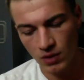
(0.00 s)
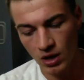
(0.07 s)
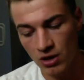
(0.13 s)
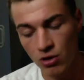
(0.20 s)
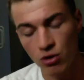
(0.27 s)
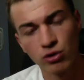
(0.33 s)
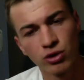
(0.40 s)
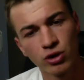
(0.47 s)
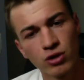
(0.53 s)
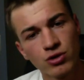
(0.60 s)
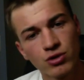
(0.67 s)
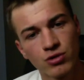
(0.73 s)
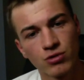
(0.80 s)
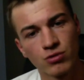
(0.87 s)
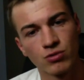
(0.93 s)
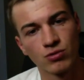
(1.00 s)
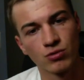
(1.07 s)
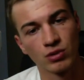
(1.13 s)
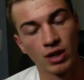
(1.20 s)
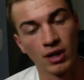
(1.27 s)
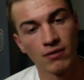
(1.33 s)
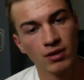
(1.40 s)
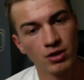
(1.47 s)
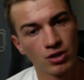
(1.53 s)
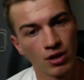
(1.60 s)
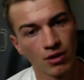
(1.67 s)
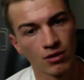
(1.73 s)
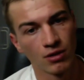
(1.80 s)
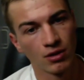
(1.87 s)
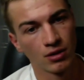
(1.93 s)
you'll learn to love each
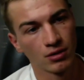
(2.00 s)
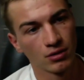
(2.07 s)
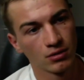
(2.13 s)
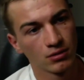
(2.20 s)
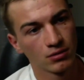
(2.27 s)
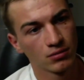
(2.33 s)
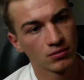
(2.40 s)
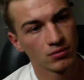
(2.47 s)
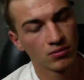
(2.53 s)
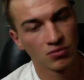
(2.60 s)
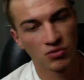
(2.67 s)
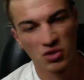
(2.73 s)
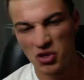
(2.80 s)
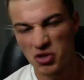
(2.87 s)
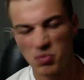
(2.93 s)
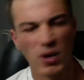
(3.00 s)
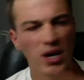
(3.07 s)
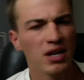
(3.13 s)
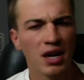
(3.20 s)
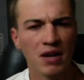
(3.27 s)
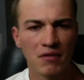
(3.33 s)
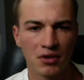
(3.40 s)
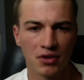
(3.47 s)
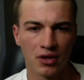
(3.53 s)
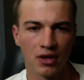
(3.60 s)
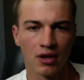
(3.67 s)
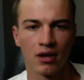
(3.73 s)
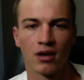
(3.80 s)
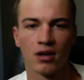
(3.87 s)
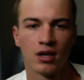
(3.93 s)
other despite
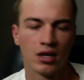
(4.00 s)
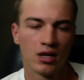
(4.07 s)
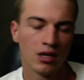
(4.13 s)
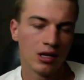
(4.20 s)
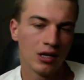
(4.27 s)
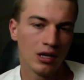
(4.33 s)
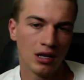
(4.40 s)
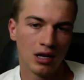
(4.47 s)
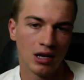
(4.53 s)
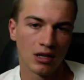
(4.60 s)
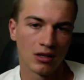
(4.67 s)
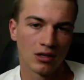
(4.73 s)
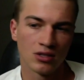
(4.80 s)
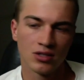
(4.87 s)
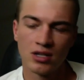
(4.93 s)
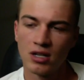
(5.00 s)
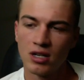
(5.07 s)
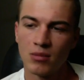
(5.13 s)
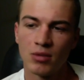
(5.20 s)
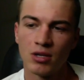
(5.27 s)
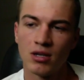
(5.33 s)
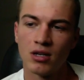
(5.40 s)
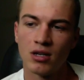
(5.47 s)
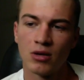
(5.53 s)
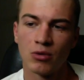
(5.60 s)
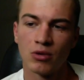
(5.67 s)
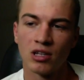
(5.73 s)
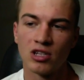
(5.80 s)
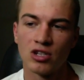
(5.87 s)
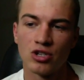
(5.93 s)
everything. And it's not going to be a
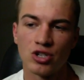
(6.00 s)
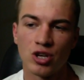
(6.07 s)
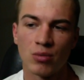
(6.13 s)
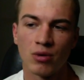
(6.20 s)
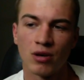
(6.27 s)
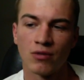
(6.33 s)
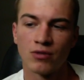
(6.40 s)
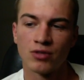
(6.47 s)
relationship of